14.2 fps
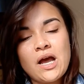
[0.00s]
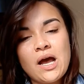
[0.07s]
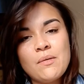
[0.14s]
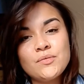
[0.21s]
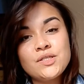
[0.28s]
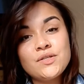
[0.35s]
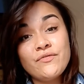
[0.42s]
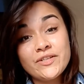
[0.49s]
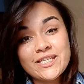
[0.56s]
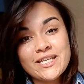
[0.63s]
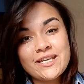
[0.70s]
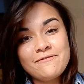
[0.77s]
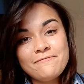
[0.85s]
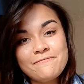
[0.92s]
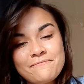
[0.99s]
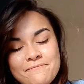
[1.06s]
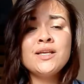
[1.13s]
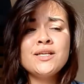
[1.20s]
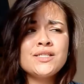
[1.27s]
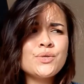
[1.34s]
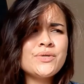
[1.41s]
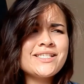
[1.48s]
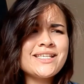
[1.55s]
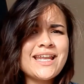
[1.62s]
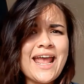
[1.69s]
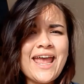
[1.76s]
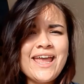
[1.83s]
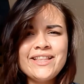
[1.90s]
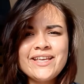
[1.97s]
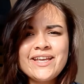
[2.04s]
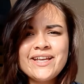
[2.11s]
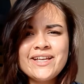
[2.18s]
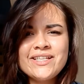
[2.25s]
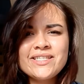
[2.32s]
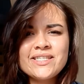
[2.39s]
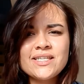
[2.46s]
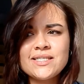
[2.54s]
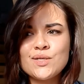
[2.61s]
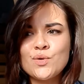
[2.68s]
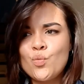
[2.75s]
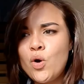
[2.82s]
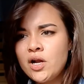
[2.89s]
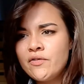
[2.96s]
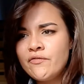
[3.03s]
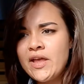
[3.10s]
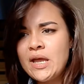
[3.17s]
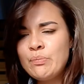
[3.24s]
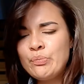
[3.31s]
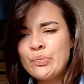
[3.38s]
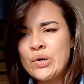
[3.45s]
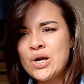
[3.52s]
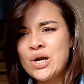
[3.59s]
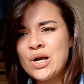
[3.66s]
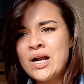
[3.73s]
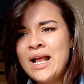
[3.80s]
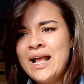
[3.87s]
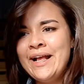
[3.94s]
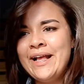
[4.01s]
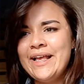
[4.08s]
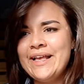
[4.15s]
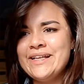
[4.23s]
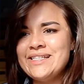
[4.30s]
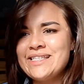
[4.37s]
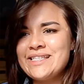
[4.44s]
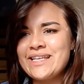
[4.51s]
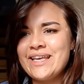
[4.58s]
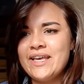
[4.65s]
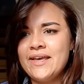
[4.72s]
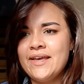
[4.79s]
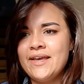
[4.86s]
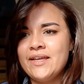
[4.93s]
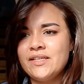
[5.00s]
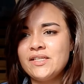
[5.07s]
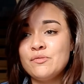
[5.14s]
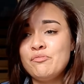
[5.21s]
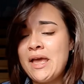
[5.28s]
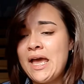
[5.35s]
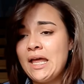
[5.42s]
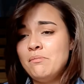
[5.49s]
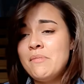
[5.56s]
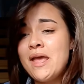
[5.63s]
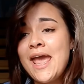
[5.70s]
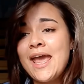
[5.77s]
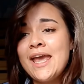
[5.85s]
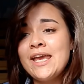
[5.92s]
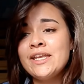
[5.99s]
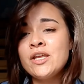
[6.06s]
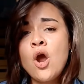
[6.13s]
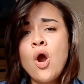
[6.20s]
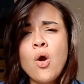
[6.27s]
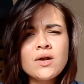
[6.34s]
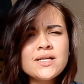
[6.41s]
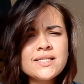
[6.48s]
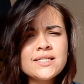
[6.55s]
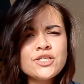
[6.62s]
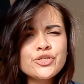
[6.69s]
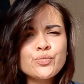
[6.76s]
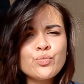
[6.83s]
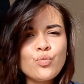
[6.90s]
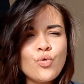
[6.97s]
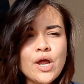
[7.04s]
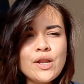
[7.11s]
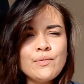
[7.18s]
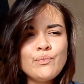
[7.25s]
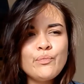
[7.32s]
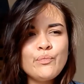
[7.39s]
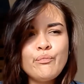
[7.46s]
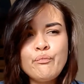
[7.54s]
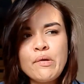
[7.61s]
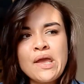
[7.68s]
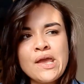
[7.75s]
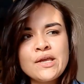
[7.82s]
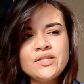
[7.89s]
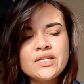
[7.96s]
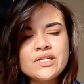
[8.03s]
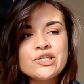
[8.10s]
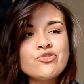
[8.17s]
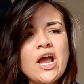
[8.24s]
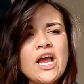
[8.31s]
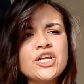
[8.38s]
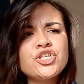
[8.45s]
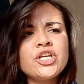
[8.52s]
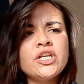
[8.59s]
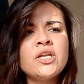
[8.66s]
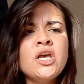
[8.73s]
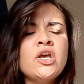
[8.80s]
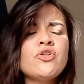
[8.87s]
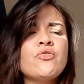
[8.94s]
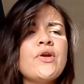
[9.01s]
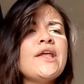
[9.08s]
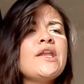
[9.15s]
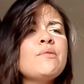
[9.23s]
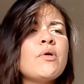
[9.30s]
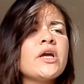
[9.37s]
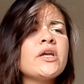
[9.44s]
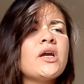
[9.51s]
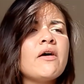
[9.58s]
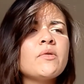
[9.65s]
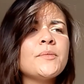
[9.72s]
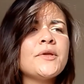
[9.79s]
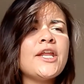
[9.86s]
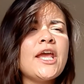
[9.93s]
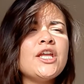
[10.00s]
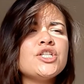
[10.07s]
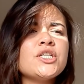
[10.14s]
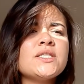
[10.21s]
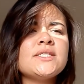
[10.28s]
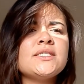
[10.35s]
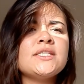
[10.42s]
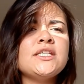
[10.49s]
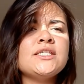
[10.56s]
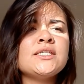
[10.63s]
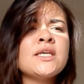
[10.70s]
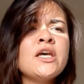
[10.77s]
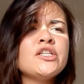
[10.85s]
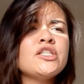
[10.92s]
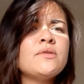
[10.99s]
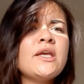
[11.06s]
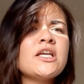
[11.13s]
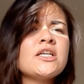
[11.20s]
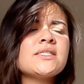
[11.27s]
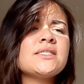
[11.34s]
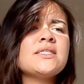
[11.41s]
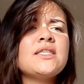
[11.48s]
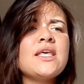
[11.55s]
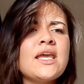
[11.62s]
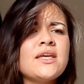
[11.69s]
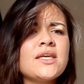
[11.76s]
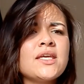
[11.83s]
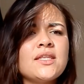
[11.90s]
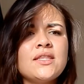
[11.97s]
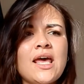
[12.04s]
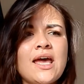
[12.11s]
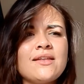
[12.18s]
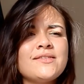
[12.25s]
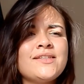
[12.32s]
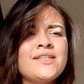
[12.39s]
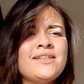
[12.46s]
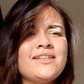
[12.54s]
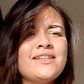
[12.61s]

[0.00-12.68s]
come to visit. So is it aliens? Is it water vapor? Is it man-made? Or is it just one big distraction created by government agencies to make us think that